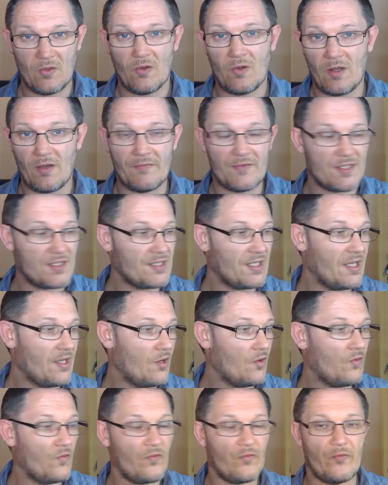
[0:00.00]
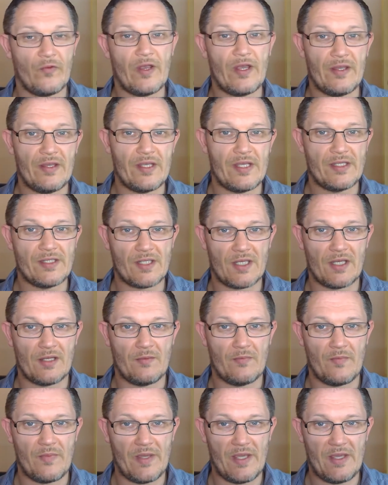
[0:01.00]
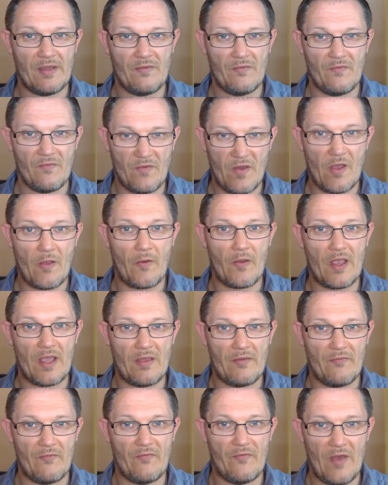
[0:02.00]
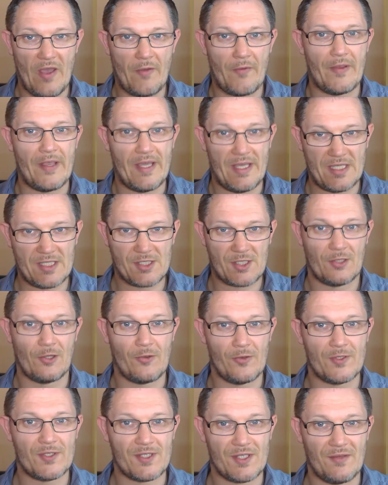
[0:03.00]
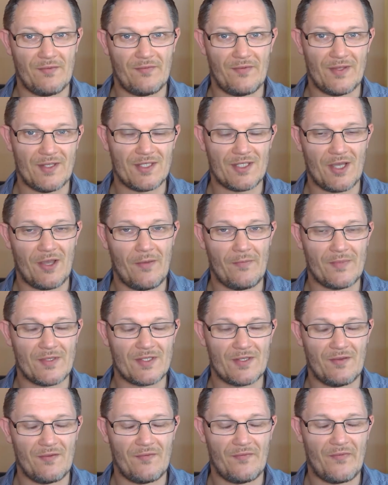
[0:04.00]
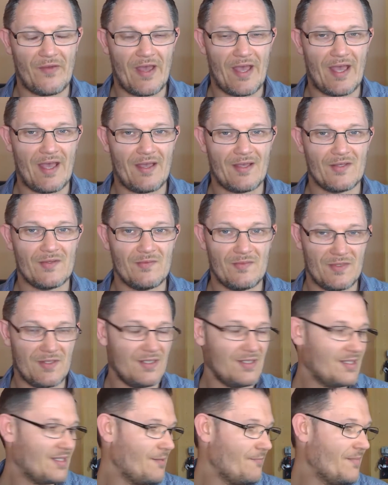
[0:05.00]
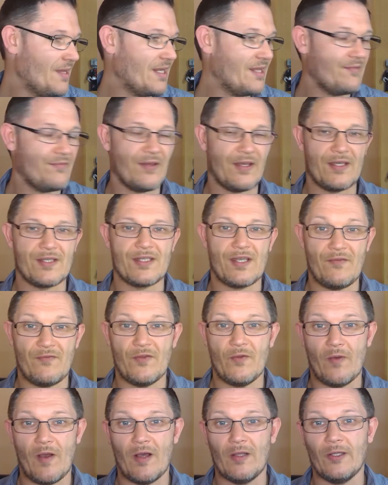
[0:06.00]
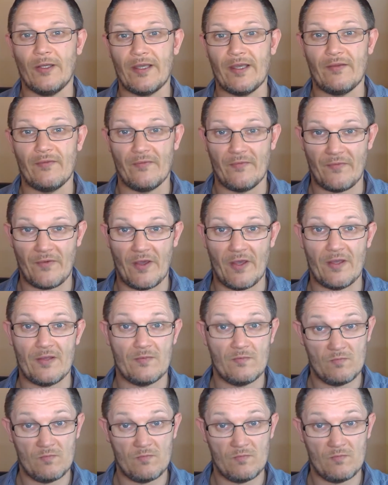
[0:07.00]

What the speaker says: Obviously, all three of these are going to be very, very exclusive in terms of minifigures. If you are looking for,